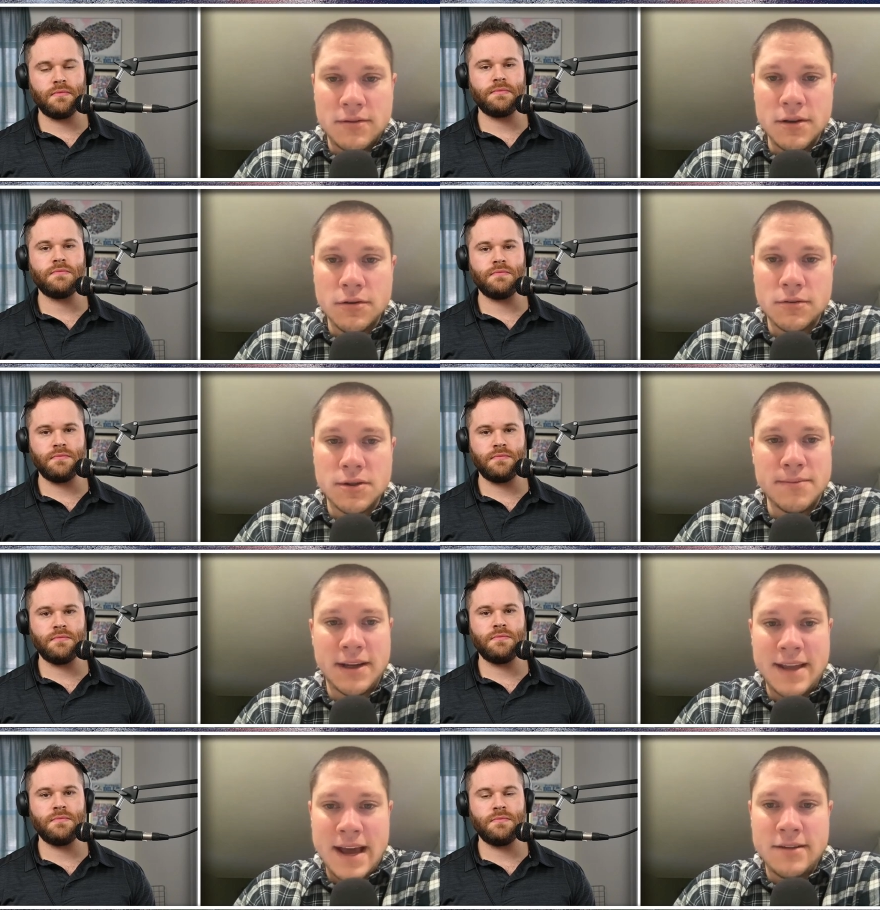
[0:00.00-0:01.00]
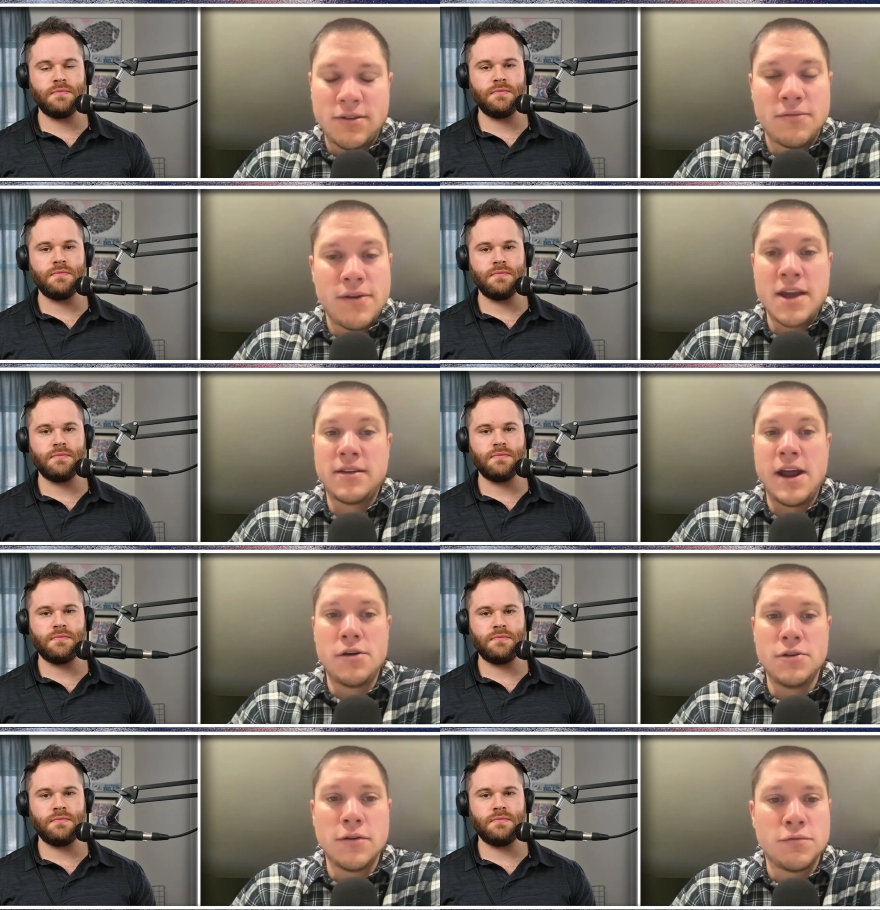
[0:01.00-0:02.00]
Speaker 1: until the Big Tens. And frankly, I don't
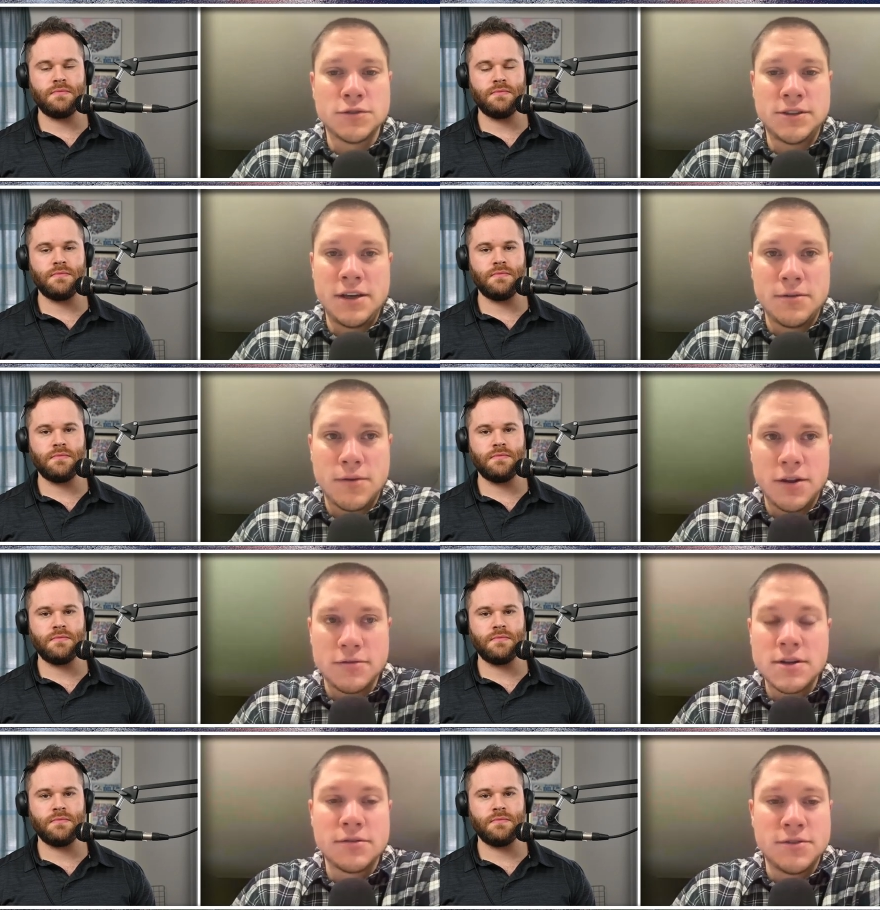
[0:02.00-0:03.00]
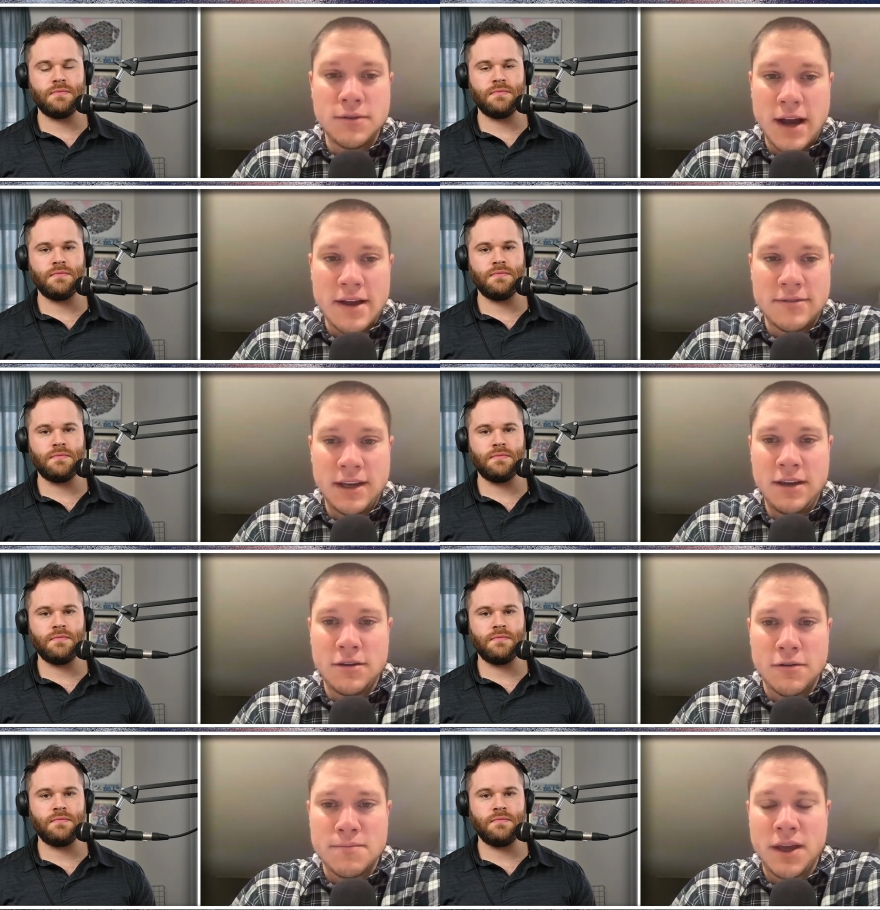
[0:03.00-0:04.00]
know if we'll see either one of those other two guys
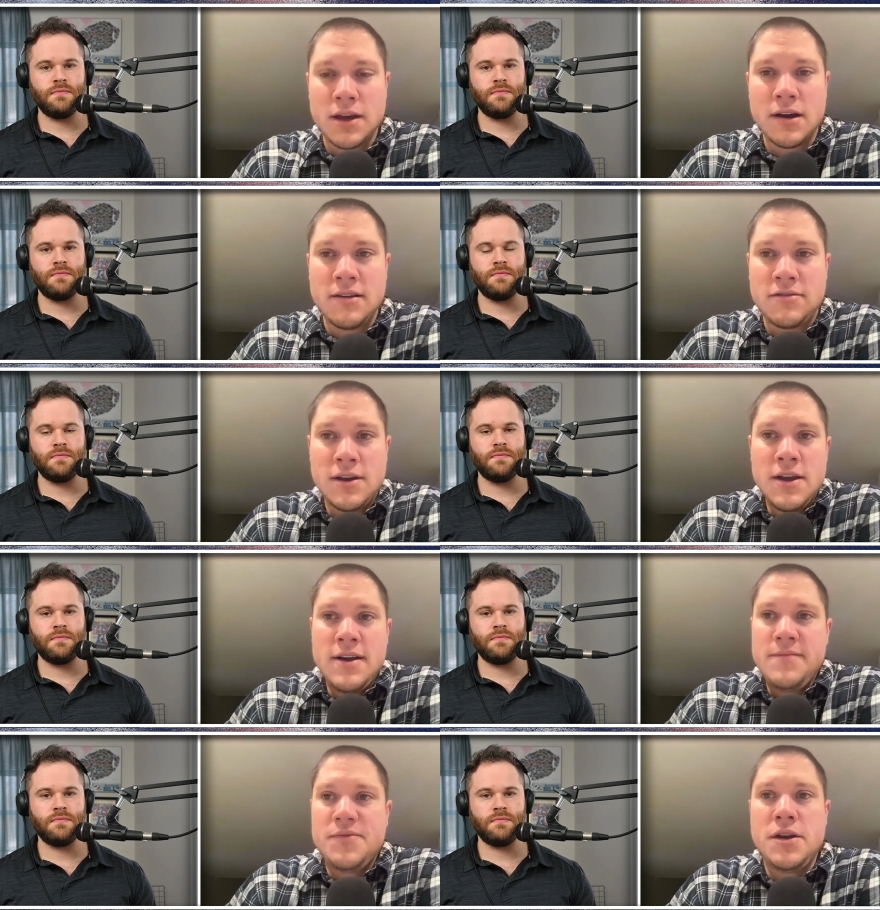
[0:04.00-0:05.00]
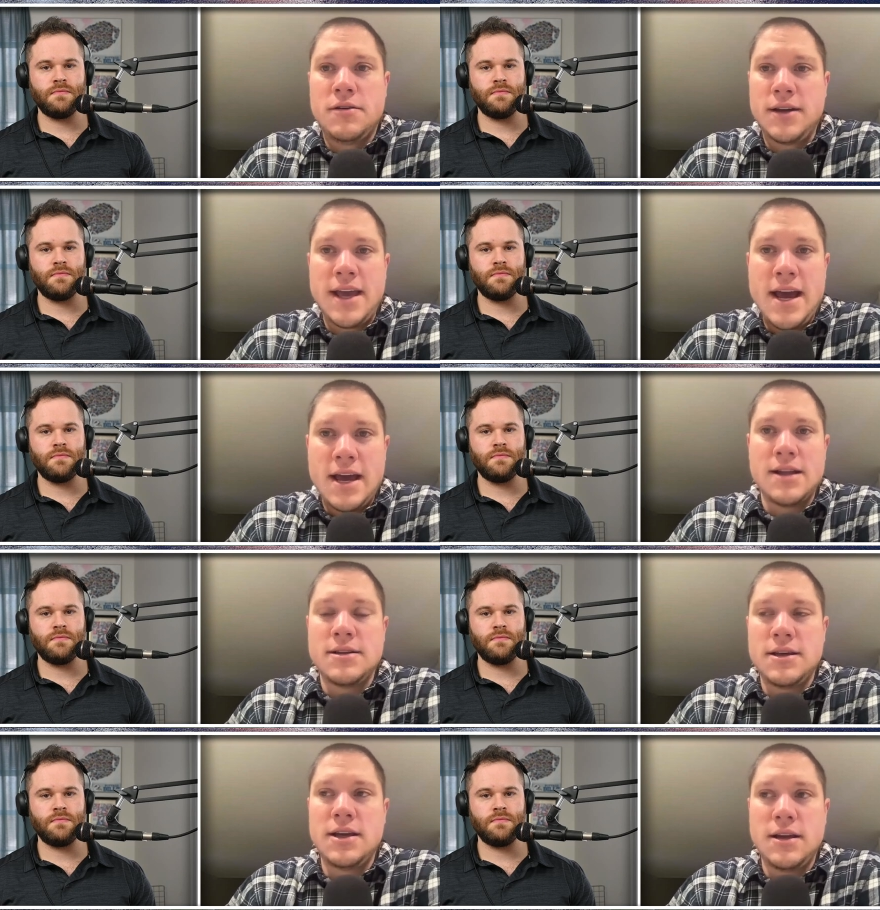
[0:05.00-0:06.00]
either, because, you know, again,
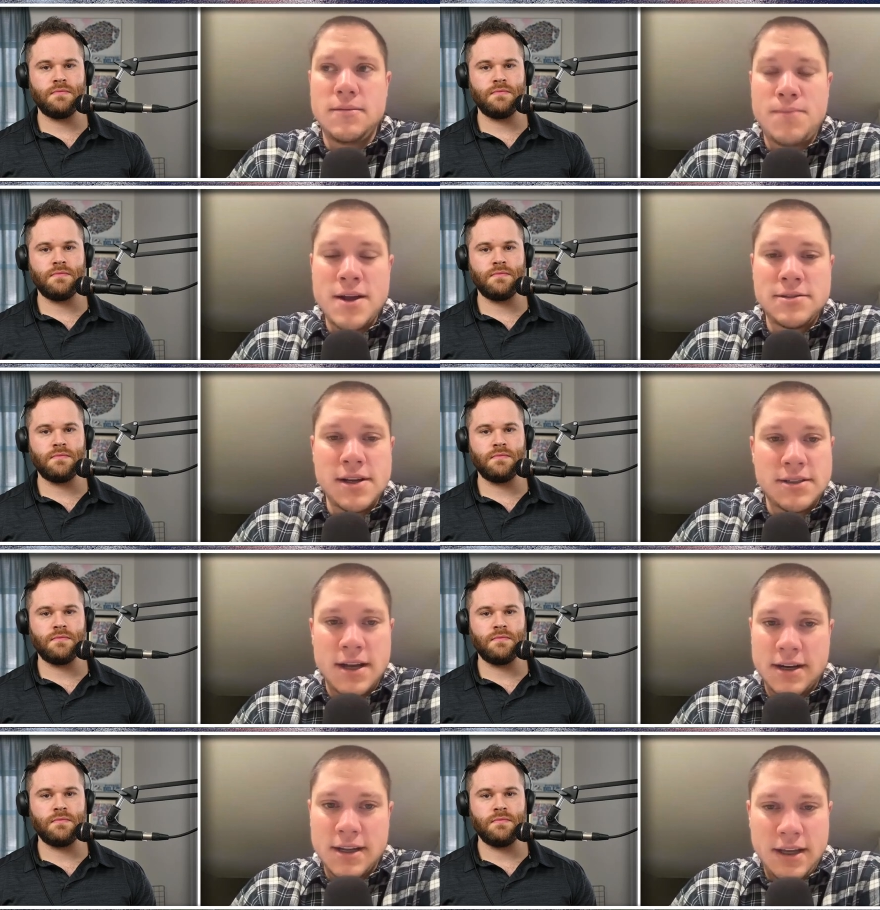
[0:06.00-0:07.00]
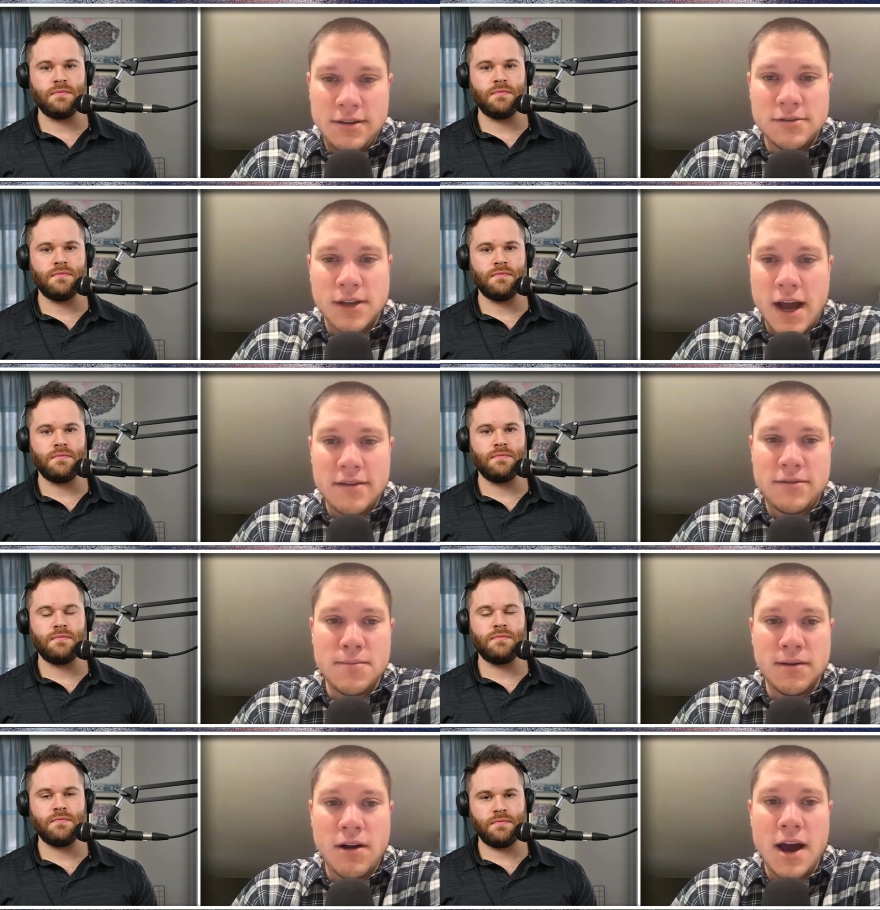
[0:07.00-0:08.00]
Penn State's not going to need those guys to
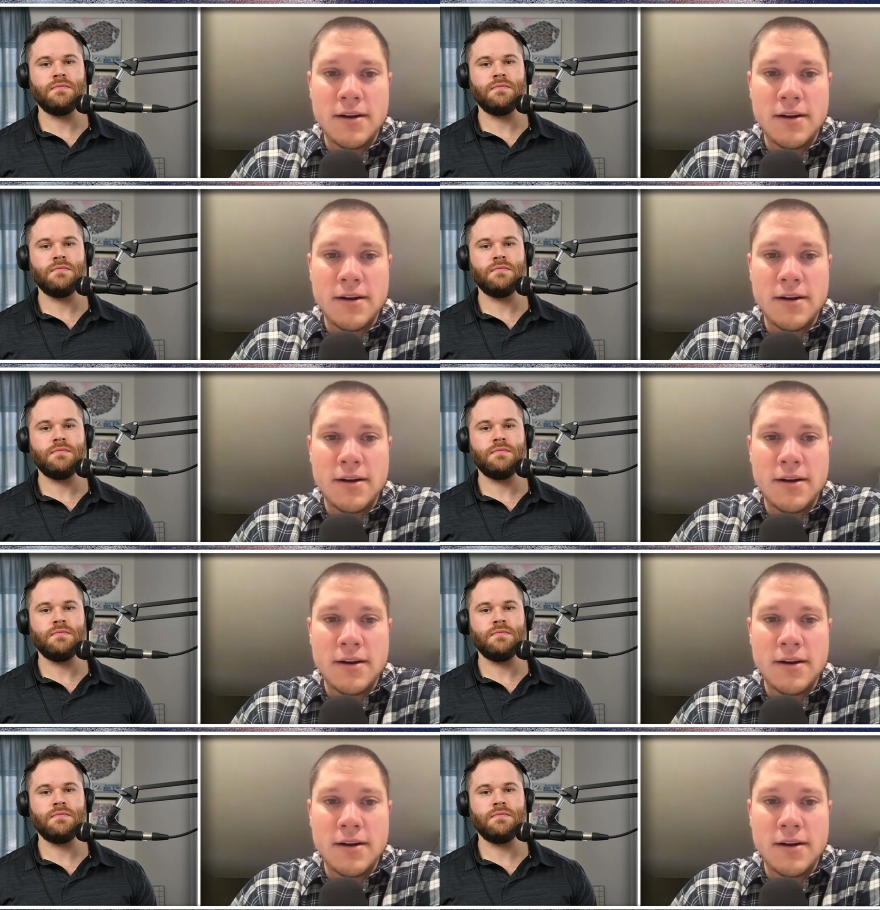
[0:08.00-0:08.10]
beat Ryder.